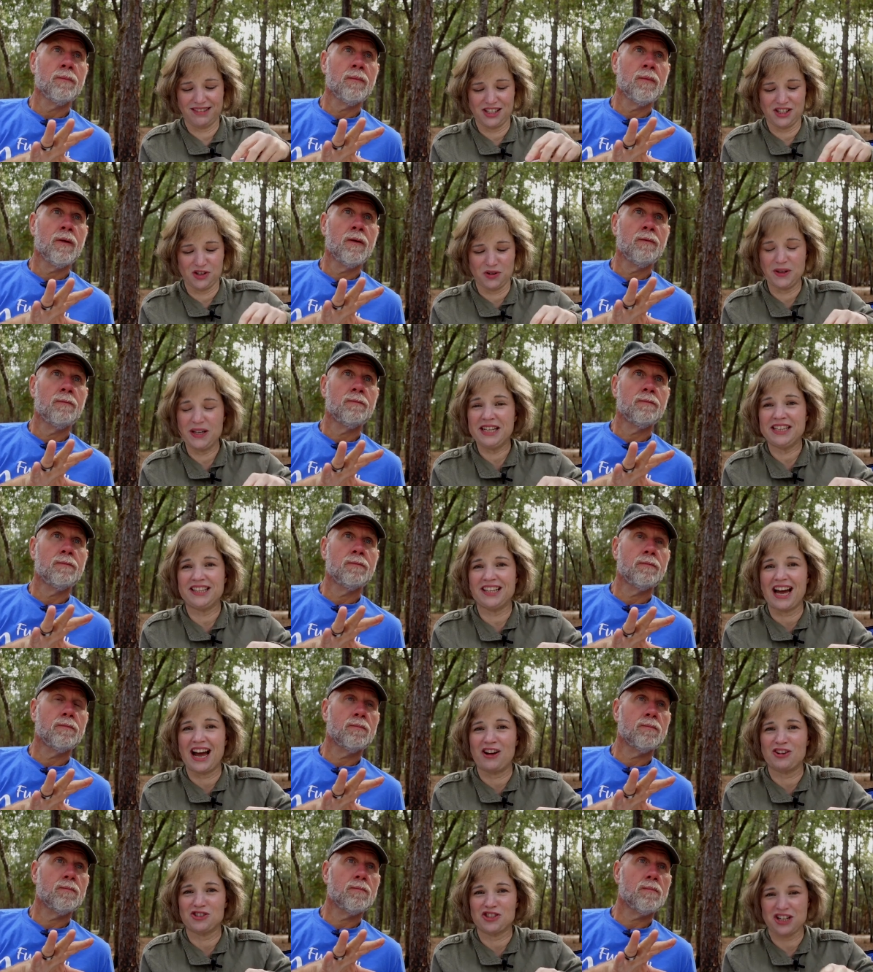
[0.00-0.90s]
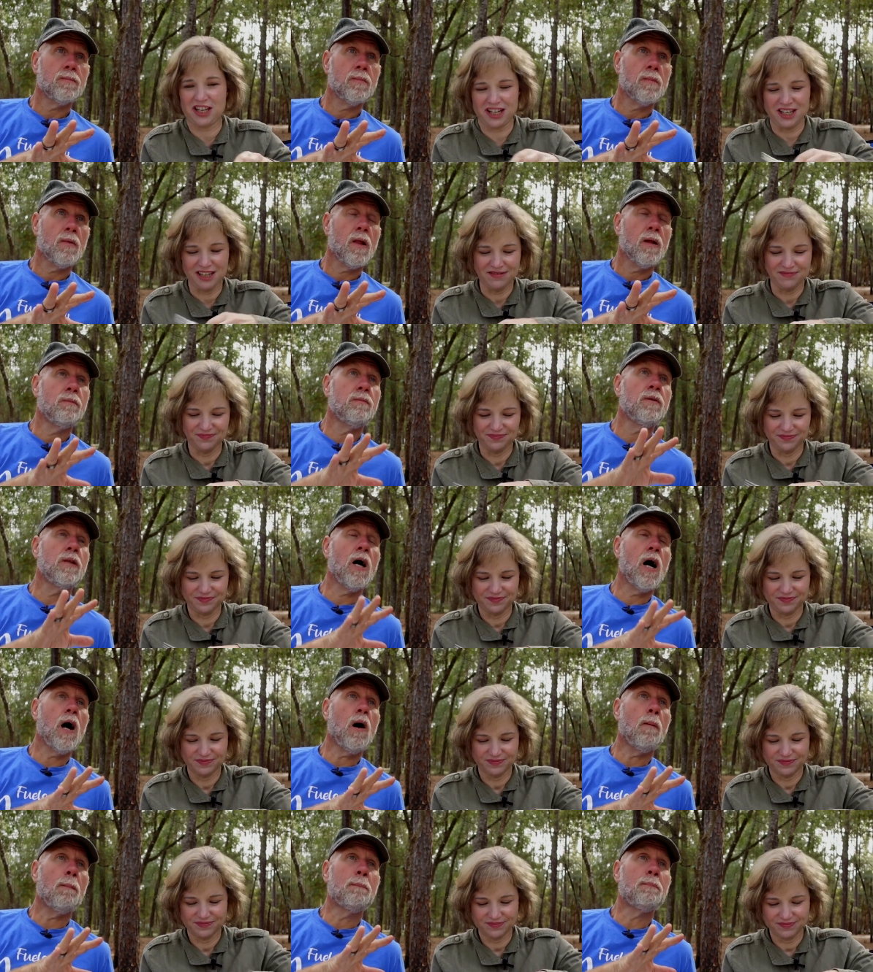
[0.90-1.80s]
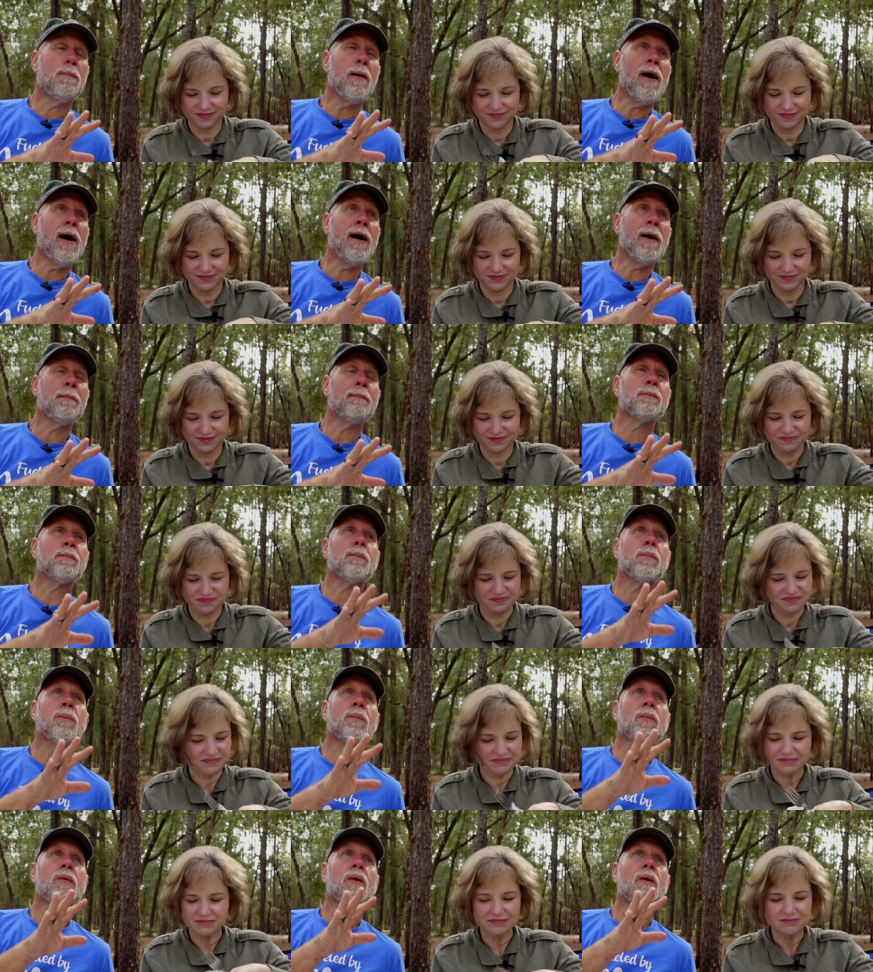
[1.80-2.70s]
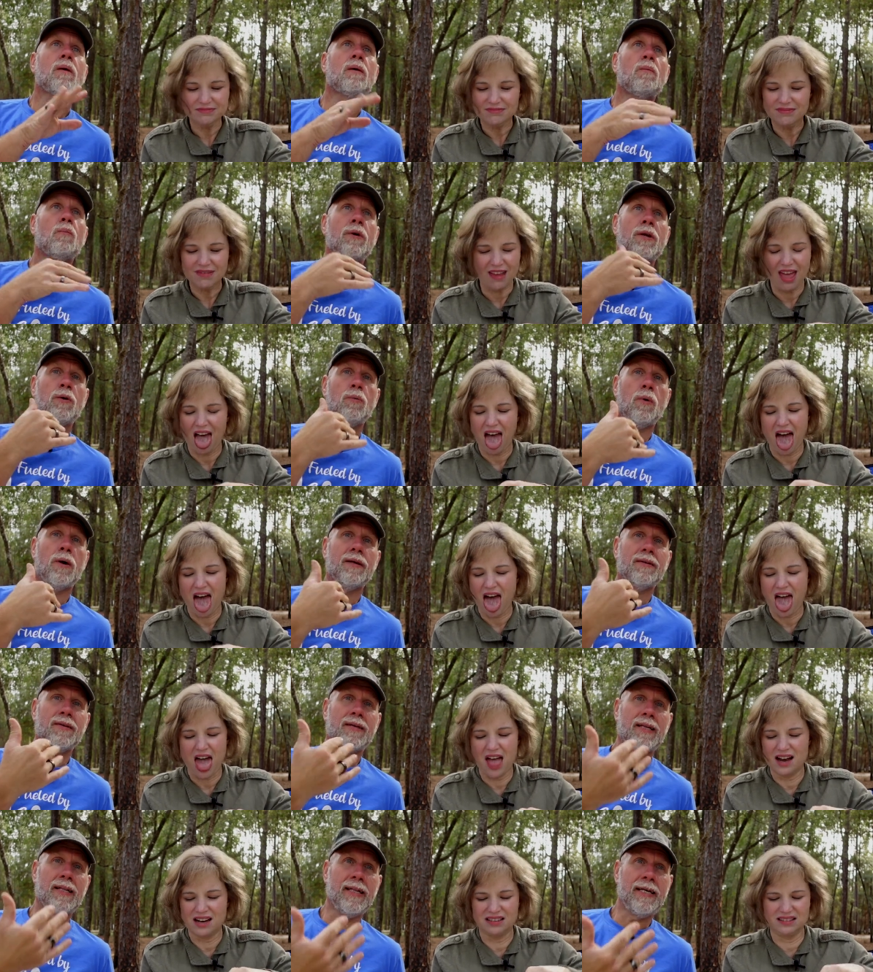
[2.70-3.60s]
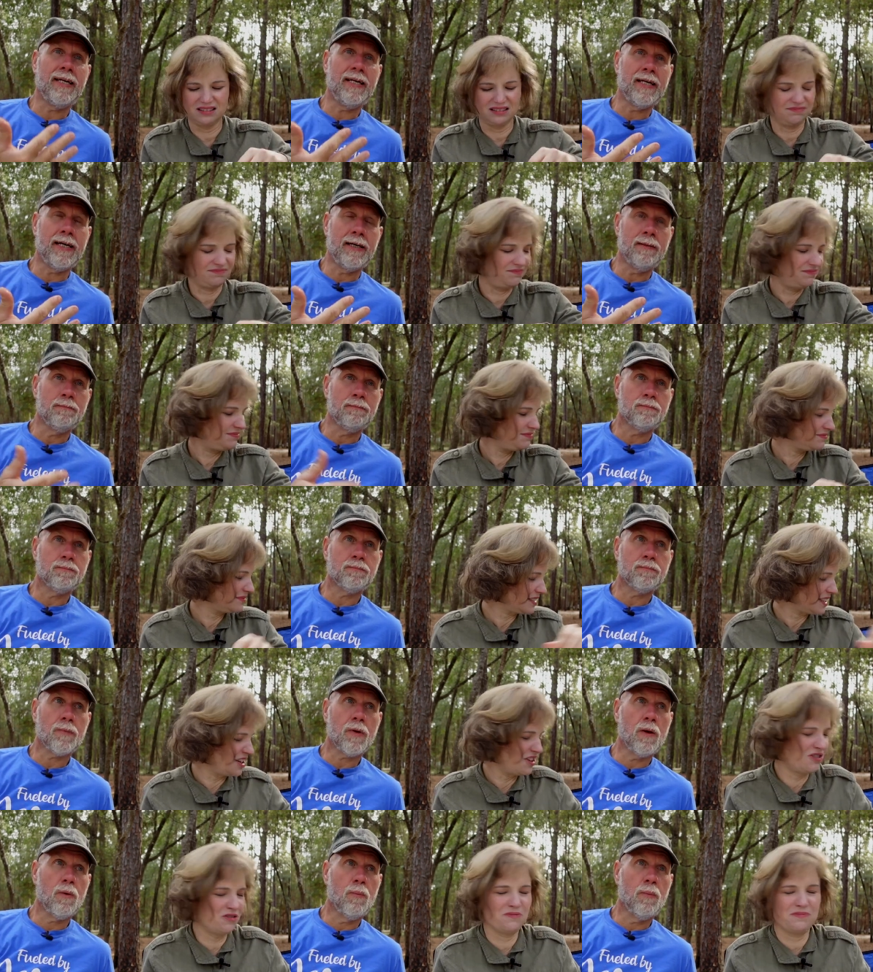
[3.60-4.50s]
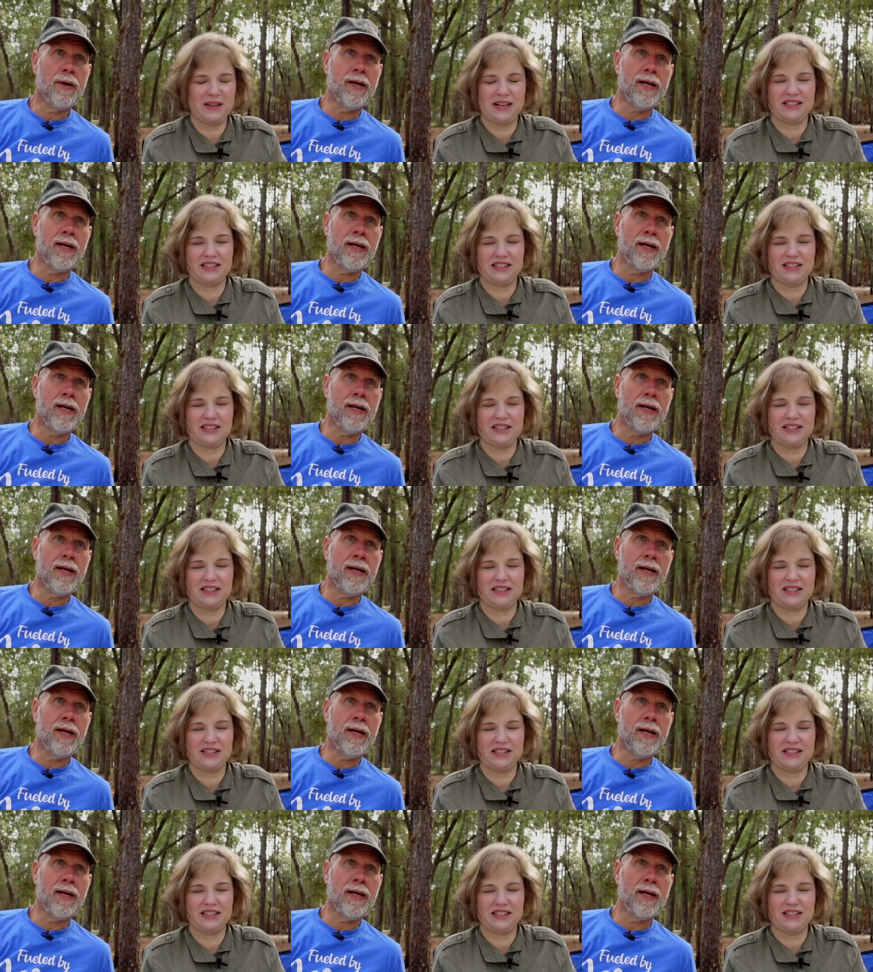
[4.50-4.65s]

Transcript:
Speaker 1: Did you eat the algae?
Speaker 2: No, but when you wanted to clean oh. it,
Speaker 1: oh, we